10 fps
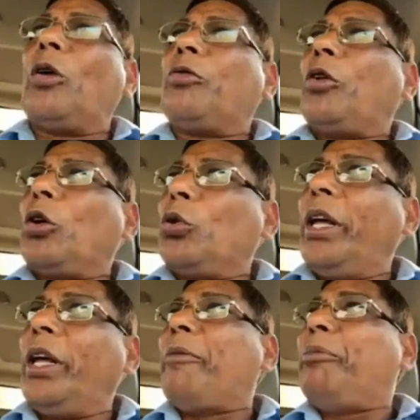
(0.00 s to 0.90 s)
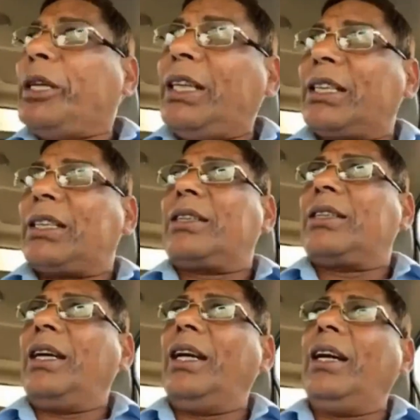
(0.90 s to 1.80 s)
doing a business
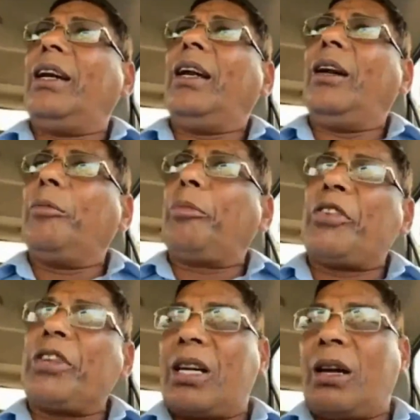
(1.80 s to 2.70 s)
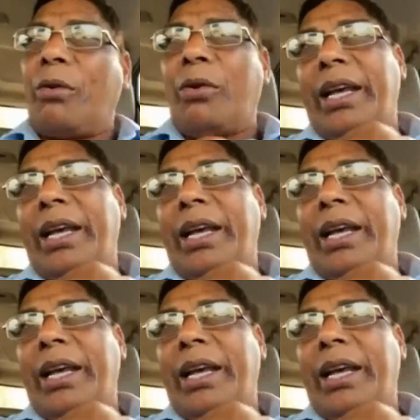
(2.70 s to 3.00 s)
in professional way.